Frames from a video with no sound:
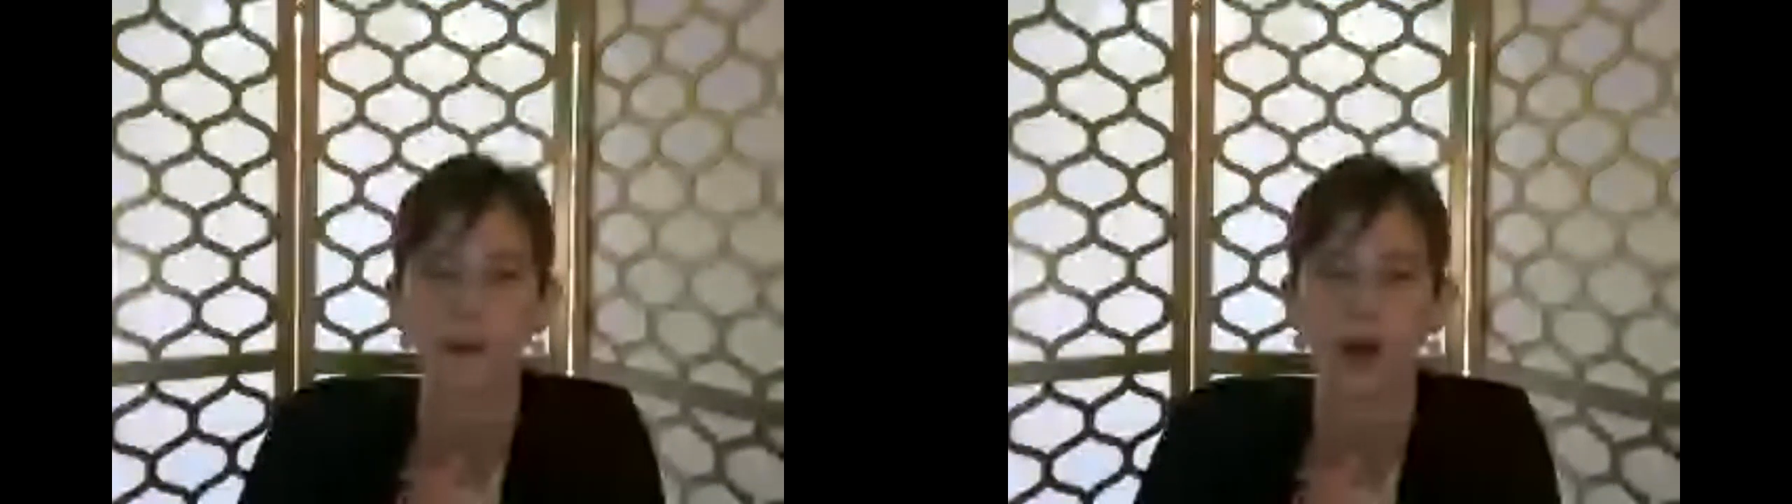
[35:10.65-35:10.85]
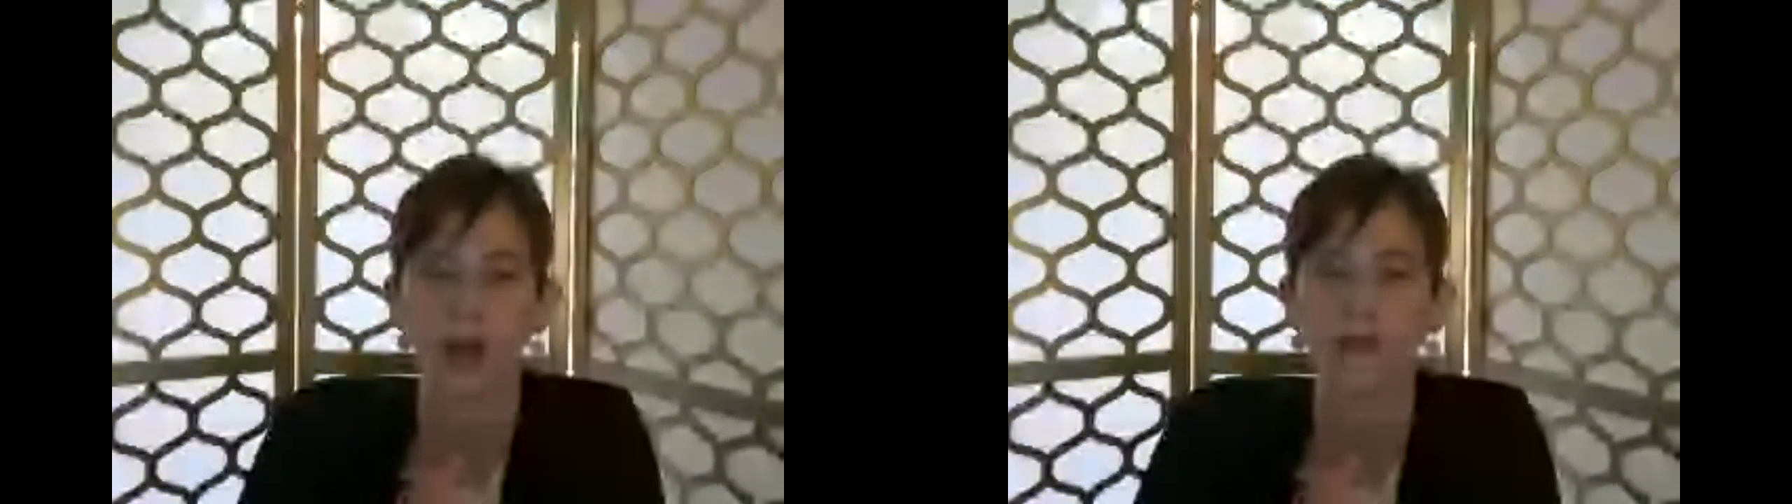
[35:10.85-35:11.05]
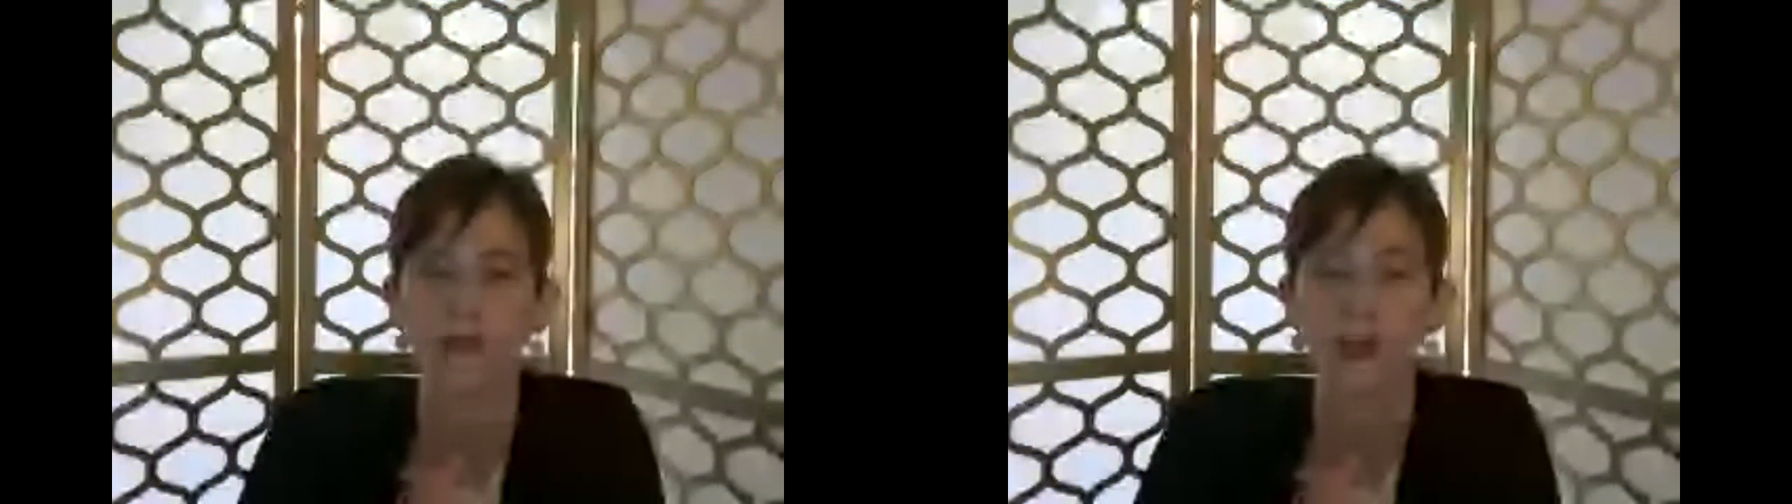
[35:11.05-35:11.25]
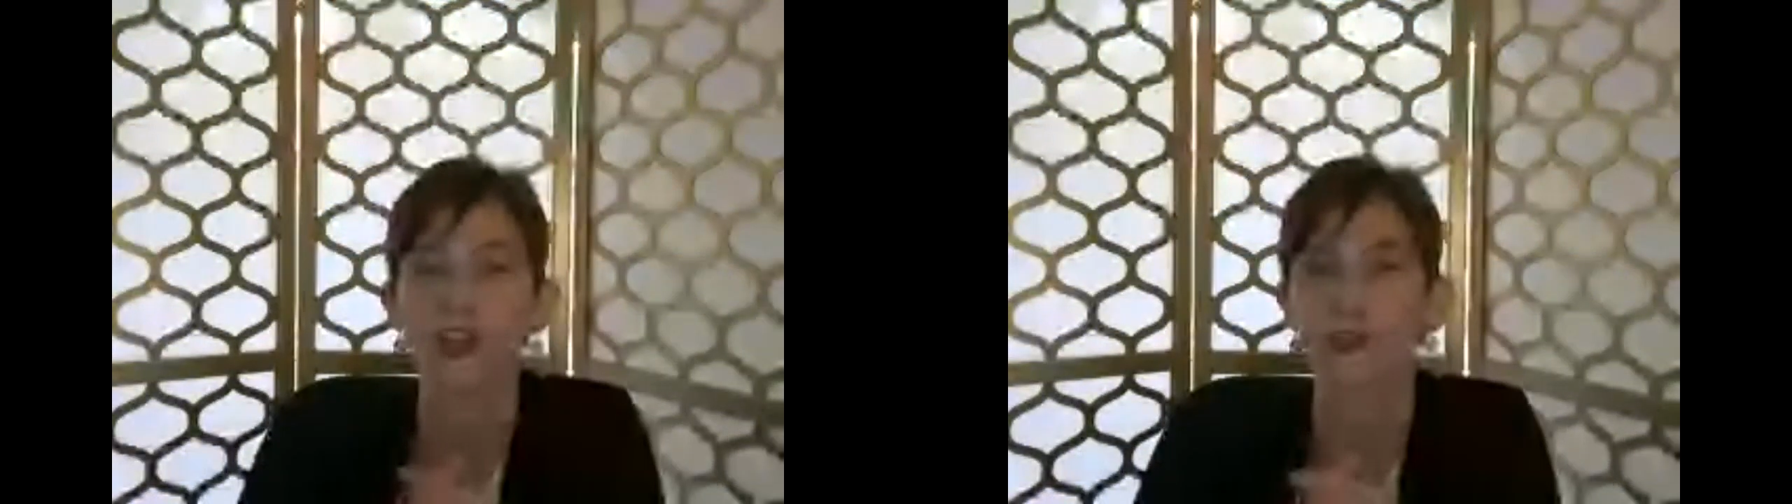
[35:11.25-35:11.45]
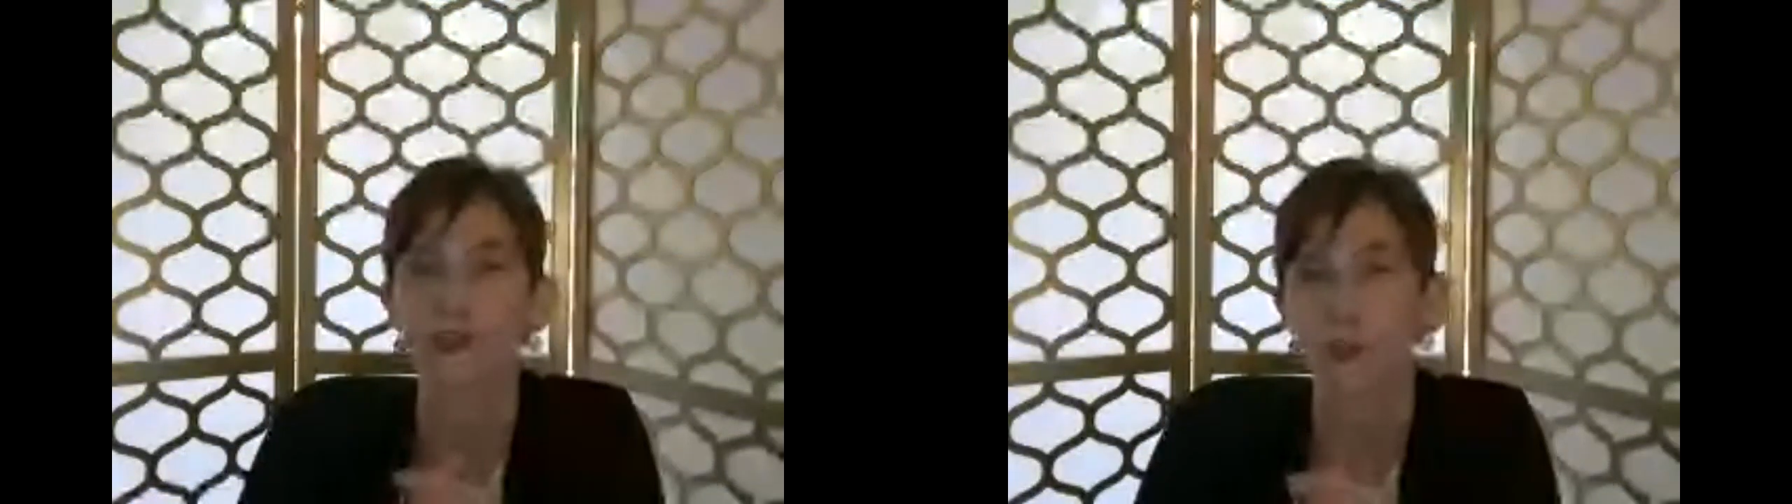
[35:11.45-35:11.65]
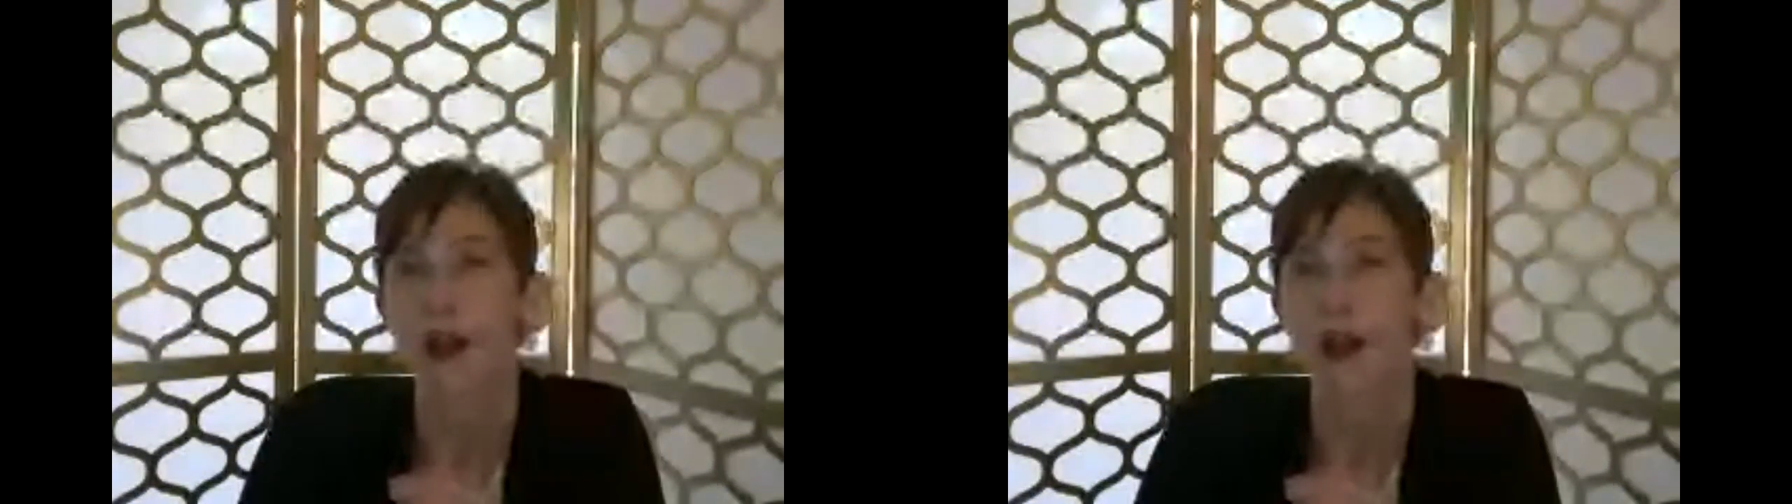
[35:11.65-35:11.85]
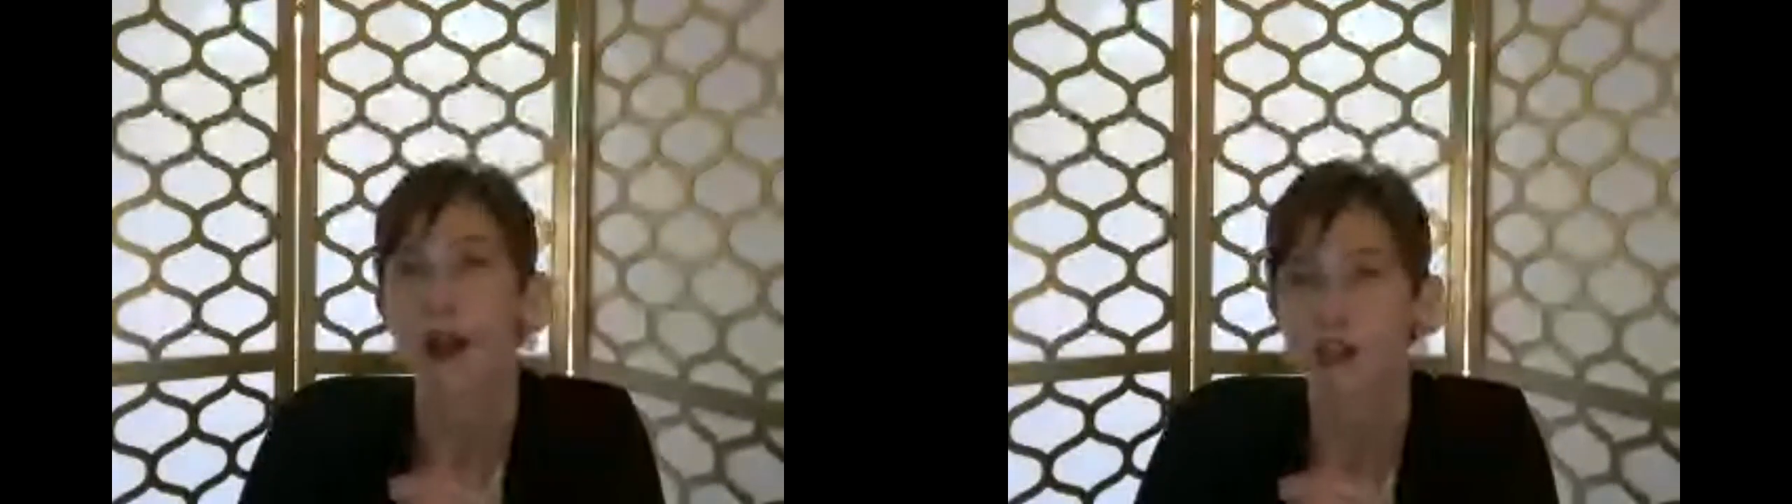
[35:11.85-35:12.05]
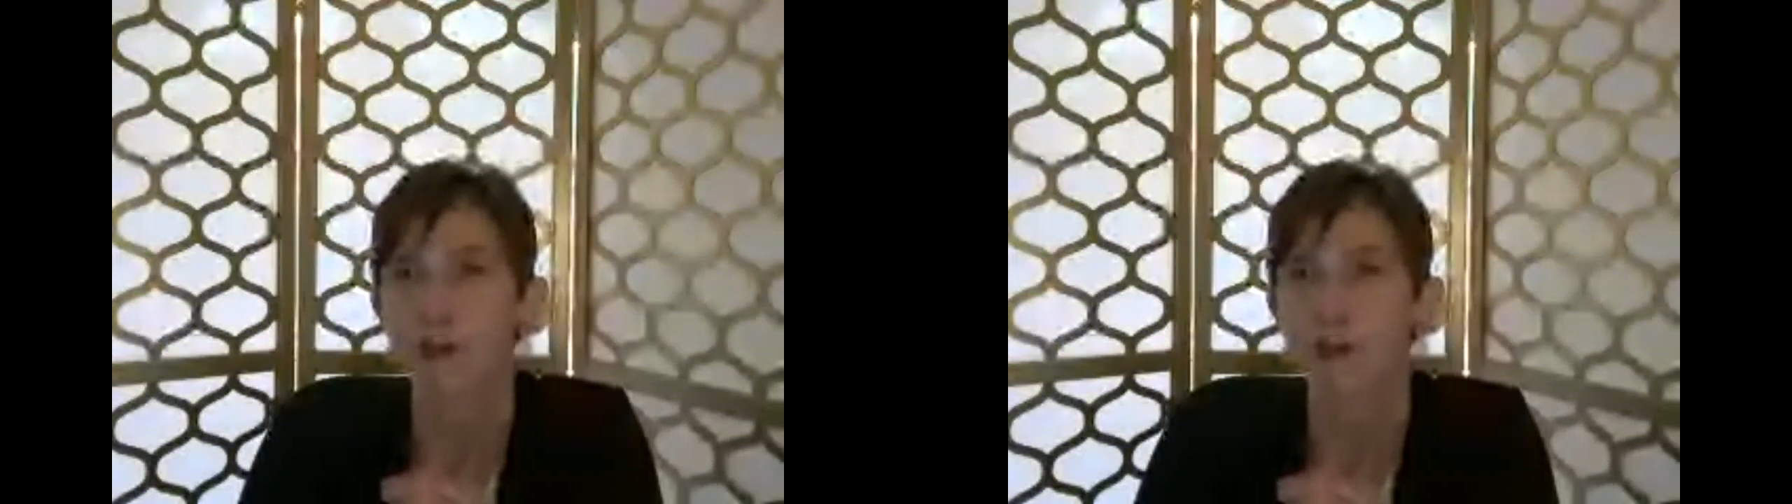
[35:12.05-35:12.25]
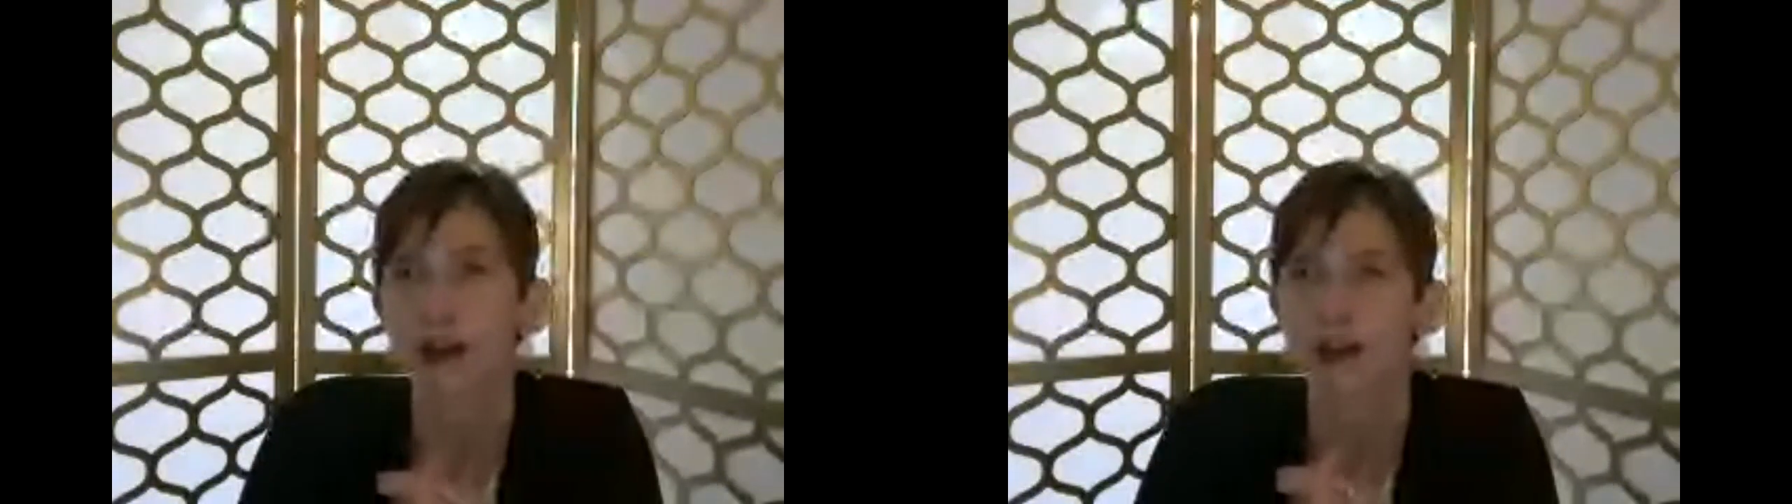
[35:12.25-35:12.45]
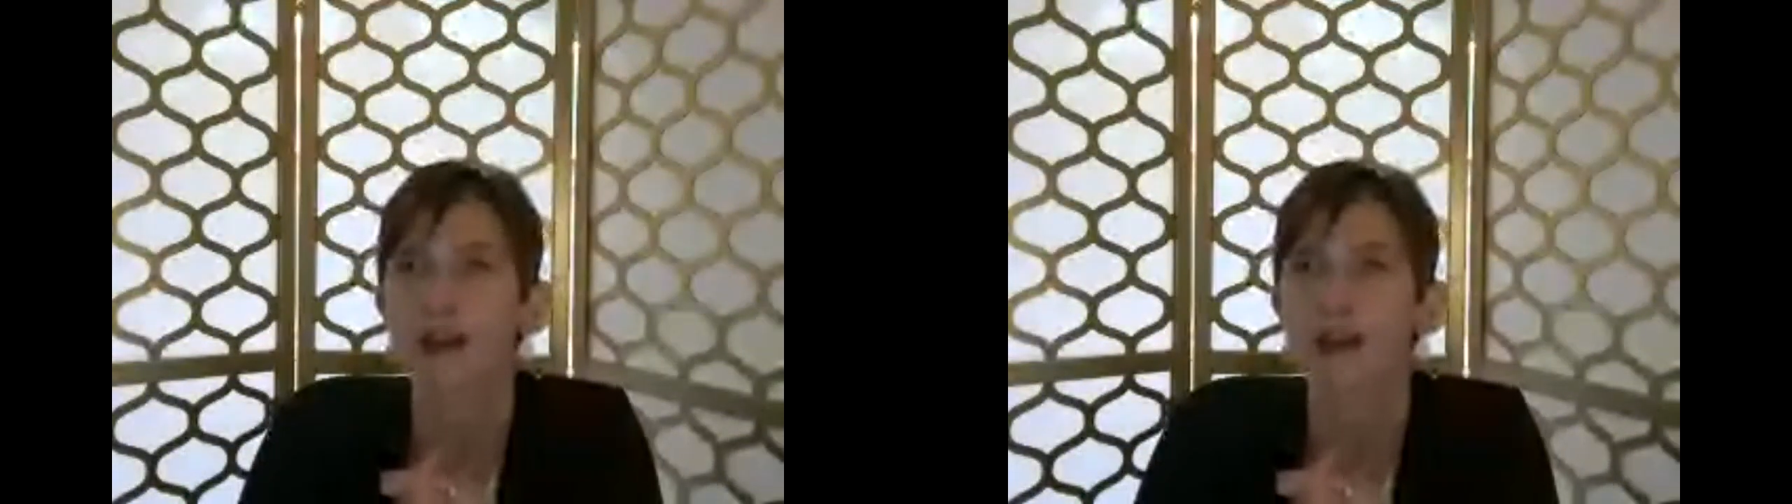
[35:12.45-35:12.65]
you to give us product
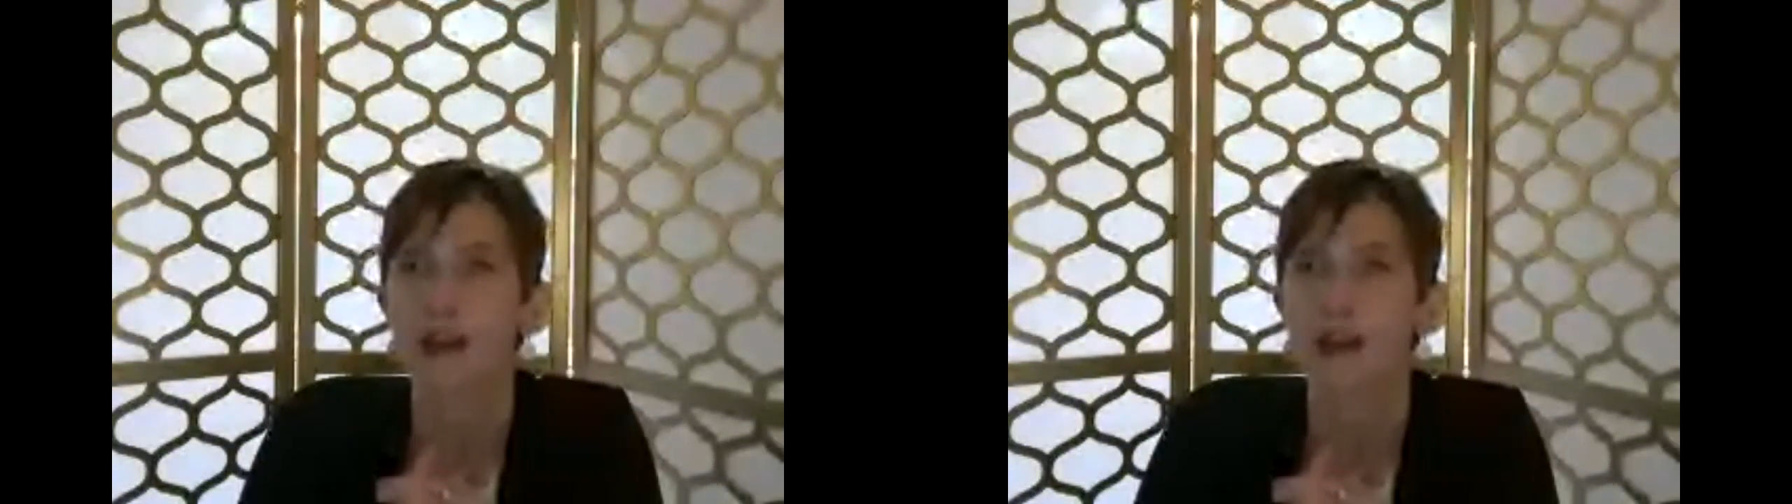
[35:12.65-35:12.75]
feedback.